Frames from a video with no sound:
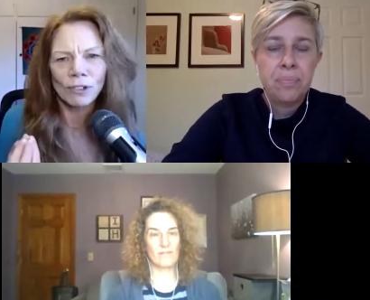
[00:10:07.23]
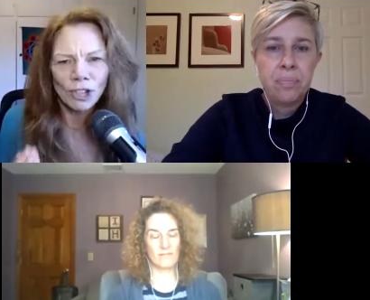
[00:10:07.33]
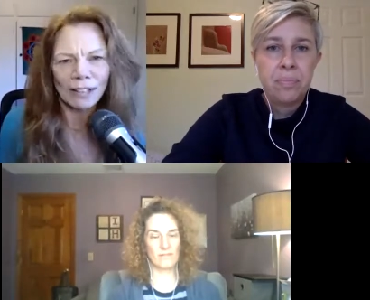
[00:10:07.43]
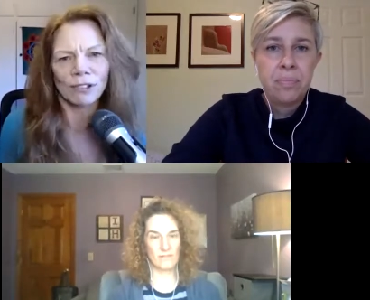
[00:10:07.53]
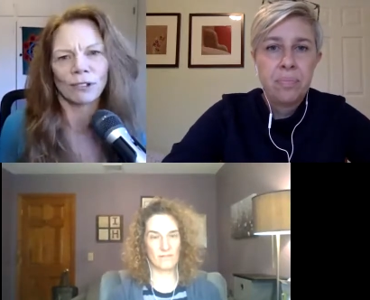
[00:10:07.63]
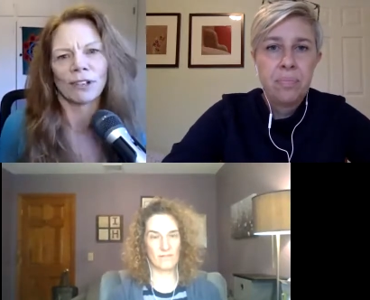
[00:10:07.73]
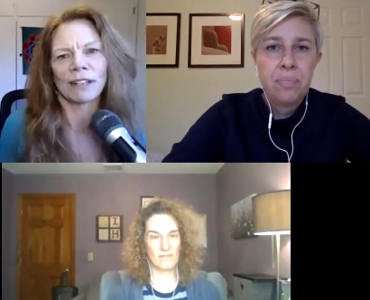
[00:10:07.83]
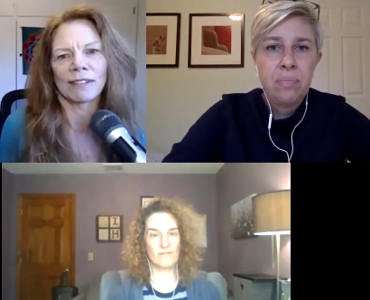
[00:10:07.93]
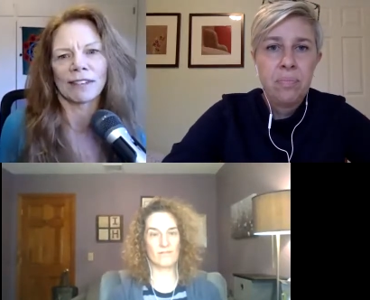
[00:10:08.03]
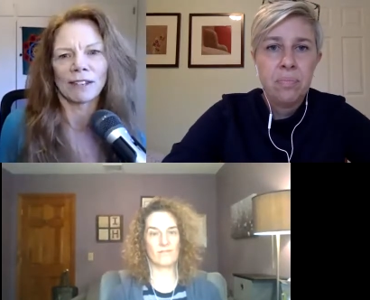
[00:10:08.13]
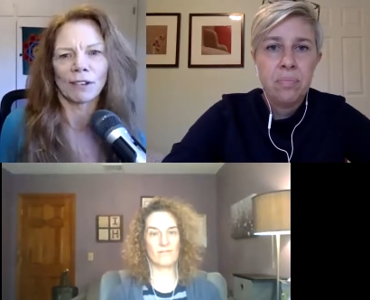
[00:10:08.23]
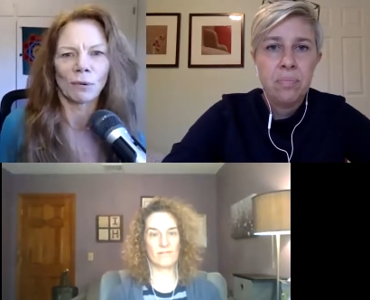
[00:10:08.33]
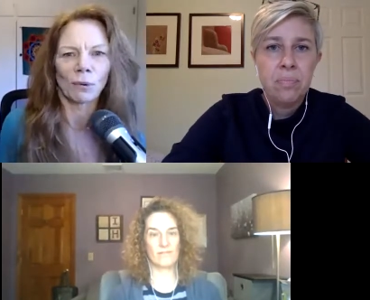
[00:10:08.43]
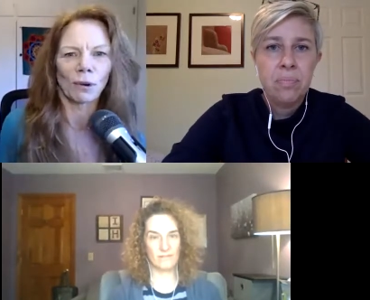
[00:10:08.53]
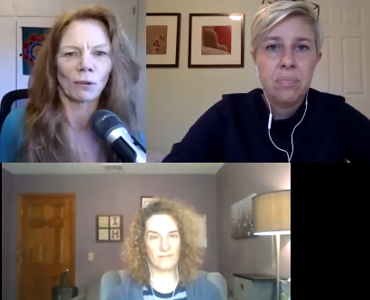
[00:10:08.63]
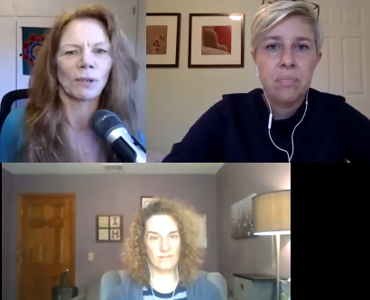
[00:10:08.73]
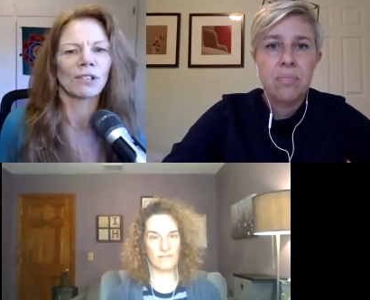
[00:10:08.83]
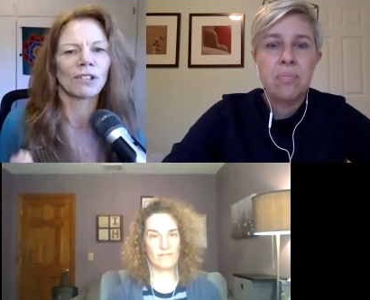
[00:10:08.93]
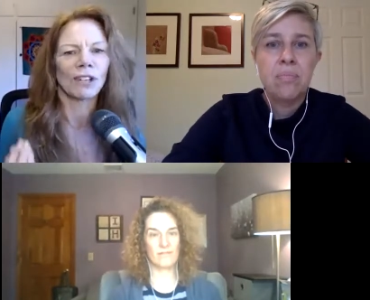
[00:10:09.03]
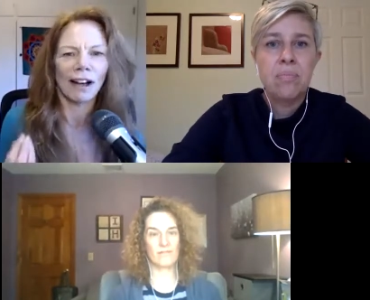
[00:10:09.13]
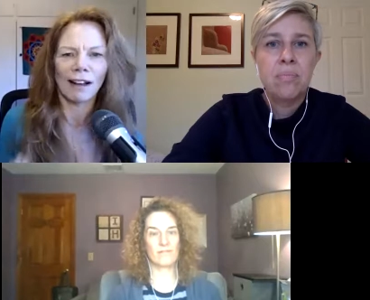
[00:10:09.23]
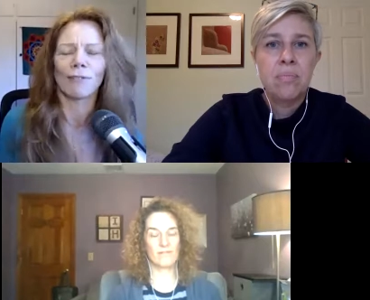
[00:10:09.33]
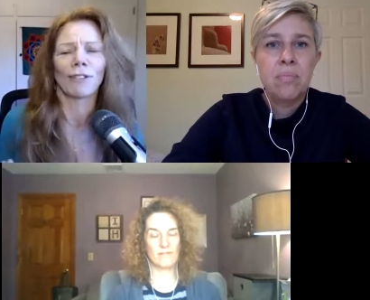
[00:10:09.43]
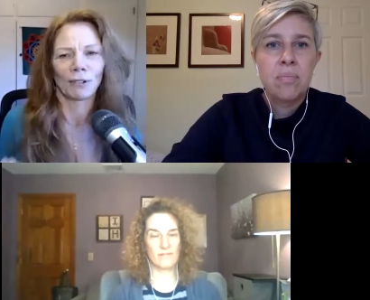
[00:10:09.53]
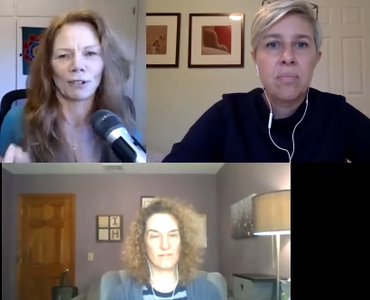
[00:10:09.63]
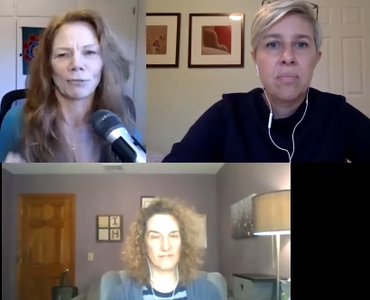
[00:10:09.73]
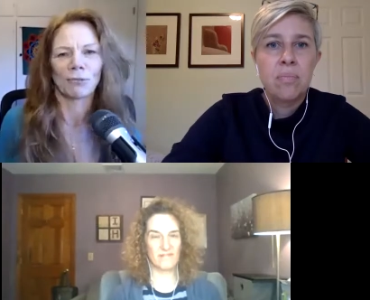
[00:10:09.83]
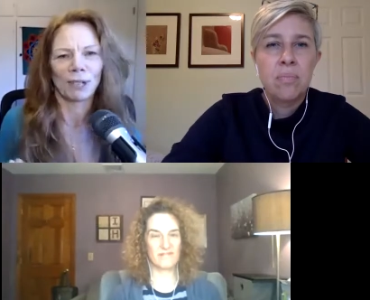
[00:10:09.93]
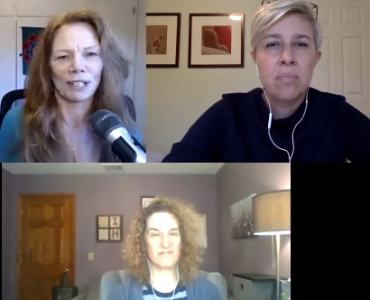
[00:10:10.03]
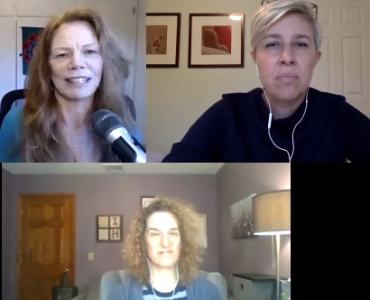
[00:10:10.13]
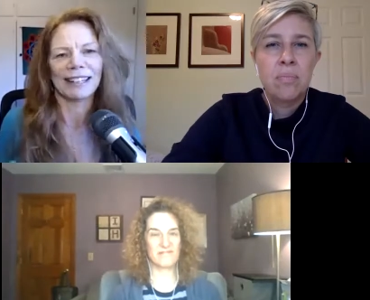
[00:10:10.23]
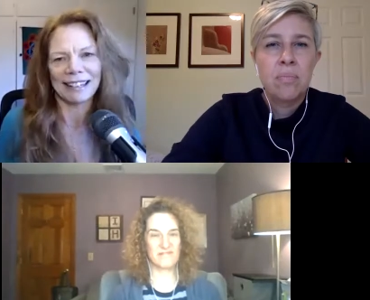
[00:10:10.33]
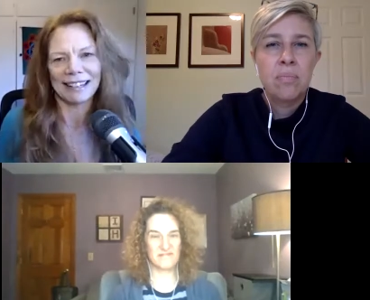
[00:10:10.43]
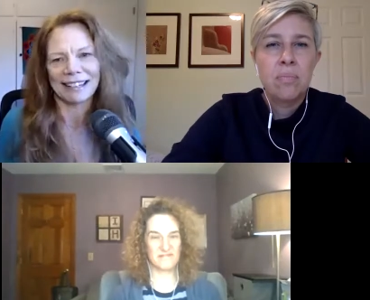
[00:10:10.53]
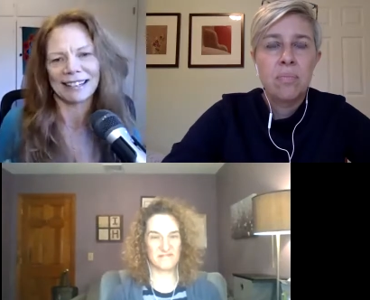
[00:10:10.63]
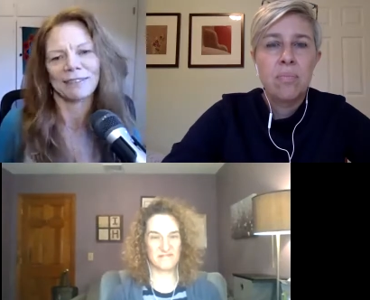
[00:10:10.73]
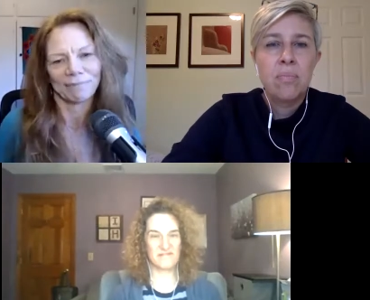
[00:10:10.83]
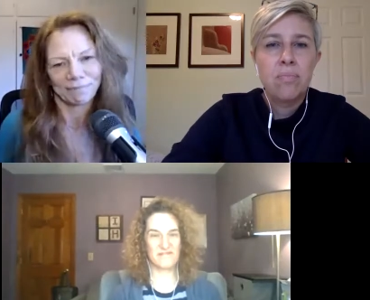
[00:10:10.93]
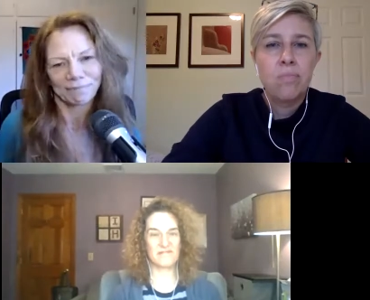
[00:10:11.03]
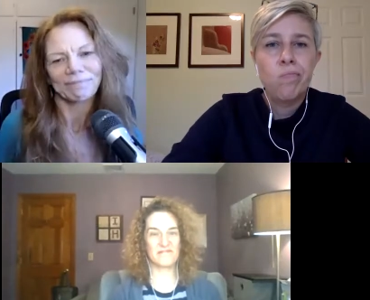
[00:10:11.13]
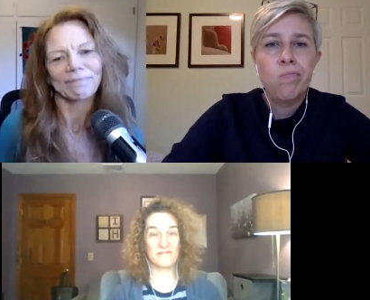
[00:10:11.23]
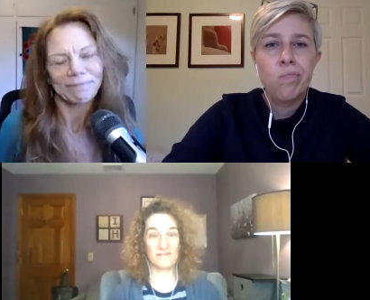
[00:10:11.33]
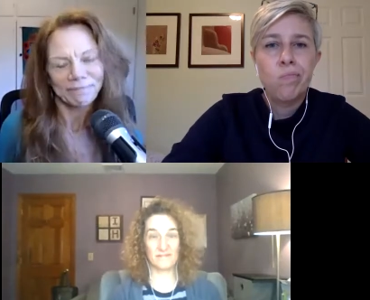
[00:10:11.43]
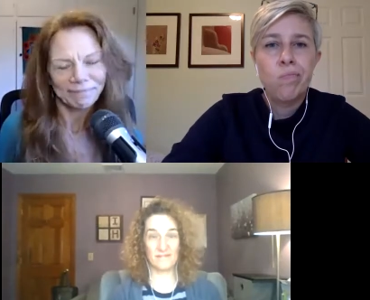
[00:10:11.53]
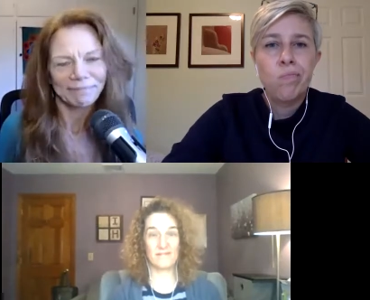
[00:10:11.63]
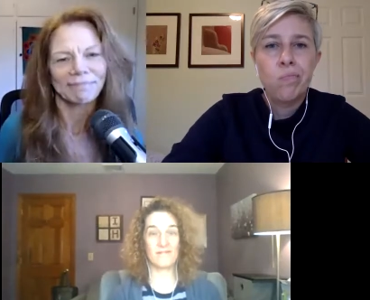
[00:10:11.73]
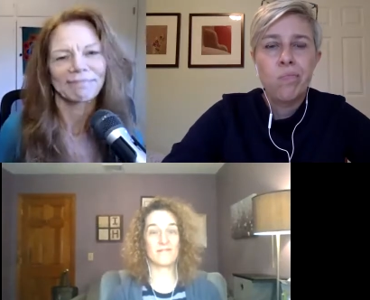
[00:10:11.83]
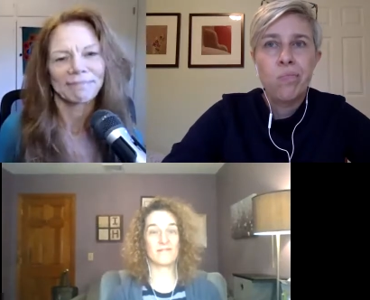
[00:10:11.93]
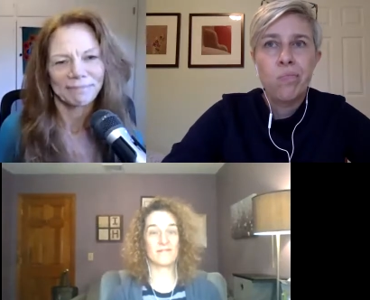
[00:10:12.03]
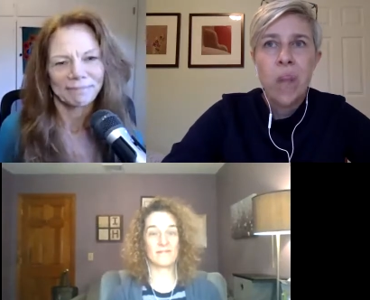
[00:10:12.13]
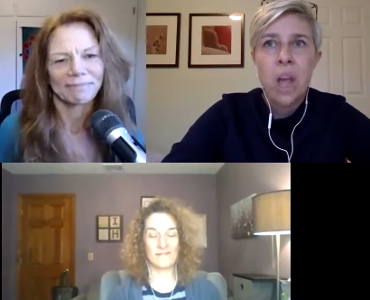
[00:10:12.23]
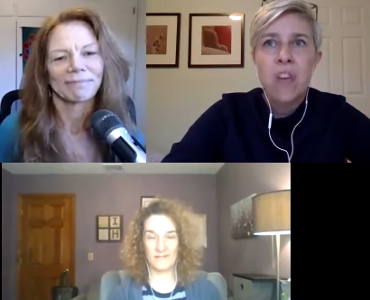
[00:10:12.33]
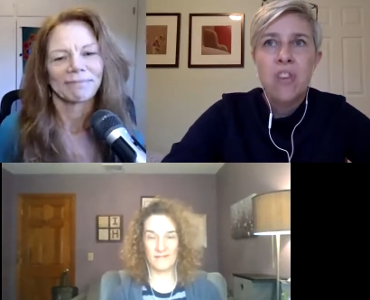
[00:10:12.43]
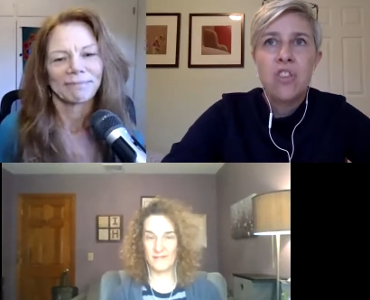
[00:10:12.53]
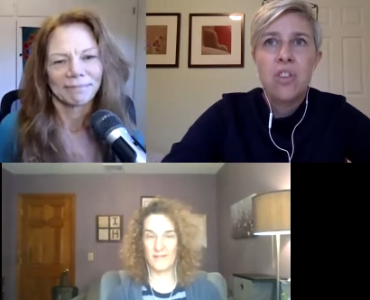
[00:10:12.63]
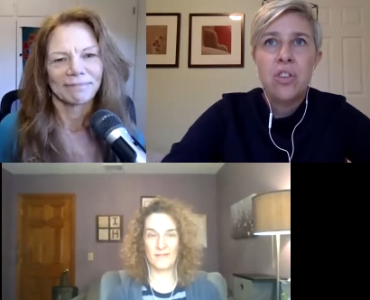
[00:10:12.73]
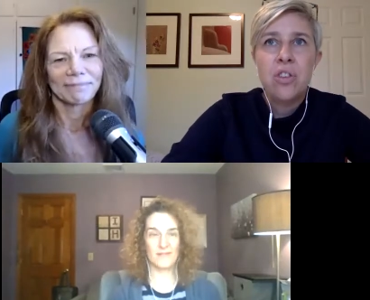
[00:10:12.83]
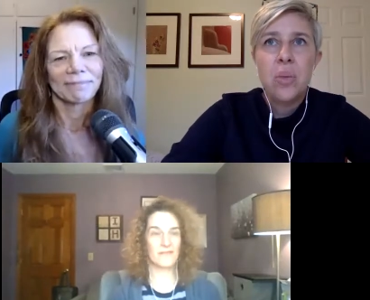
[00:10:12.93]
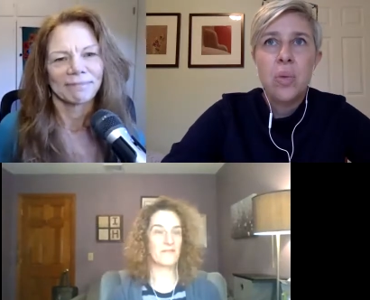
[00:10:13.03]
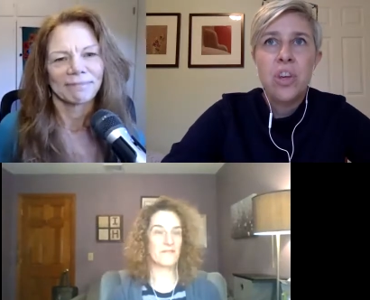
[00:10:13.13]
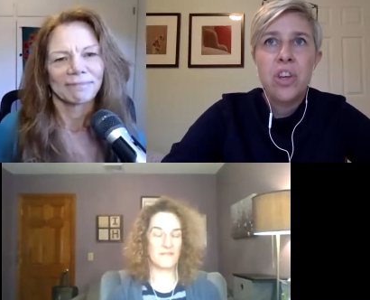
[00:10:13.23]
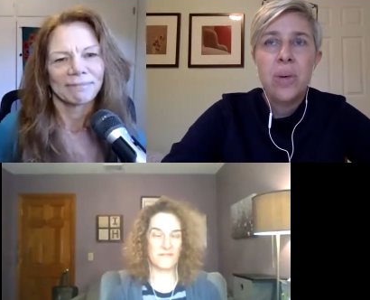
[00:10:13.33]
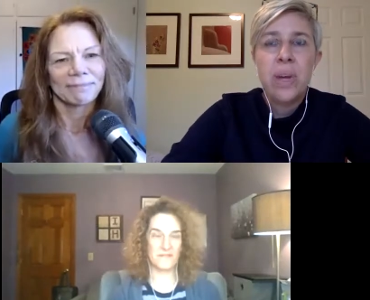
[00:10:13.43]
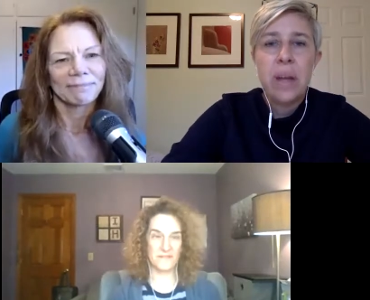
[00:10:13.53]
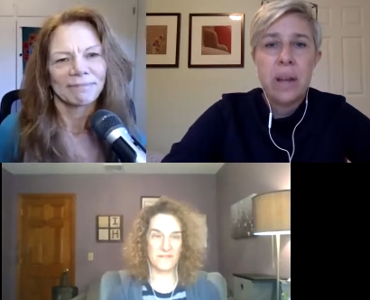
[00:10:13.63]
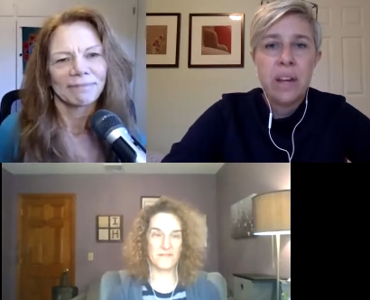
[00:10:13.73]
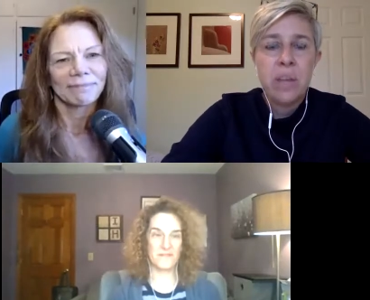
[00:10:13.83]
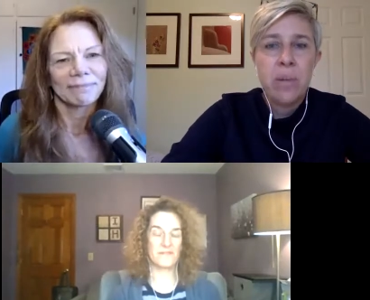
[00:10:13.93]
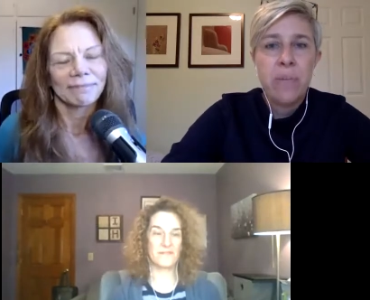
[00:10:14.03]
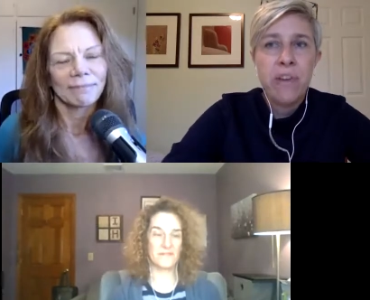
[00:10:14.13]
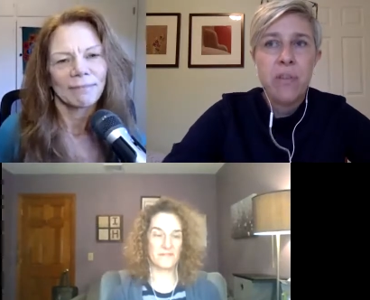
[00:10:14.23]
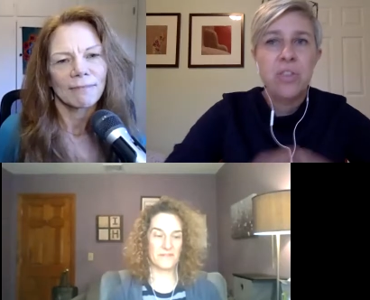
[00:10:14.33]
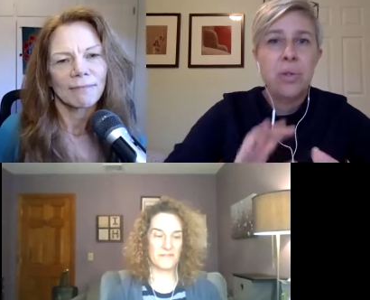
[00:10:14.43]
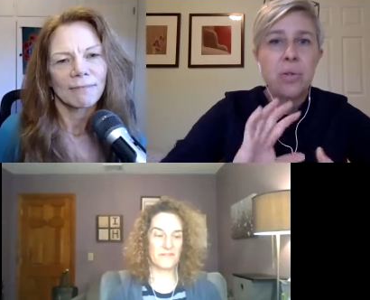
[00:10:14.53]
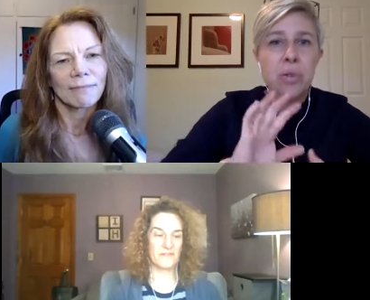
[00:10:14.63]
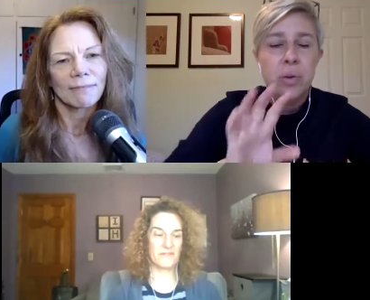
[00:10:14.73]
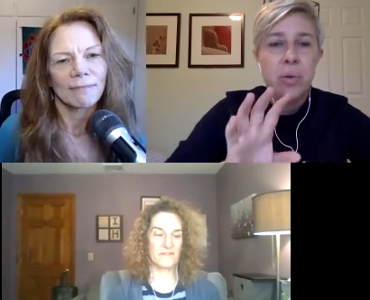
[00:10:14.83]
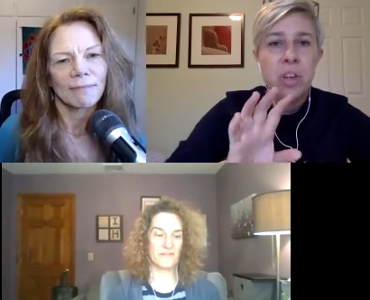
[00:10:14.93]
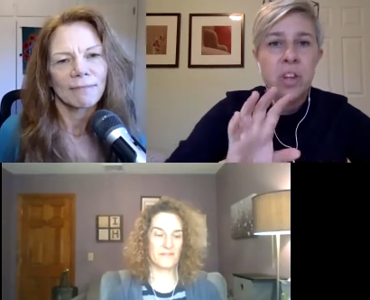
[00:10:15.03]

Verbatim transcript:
Speaker 1: gentleness into the world, which I feel was really needed.
Speaker 2: Mm-hmm. So, were you connecting with folks through the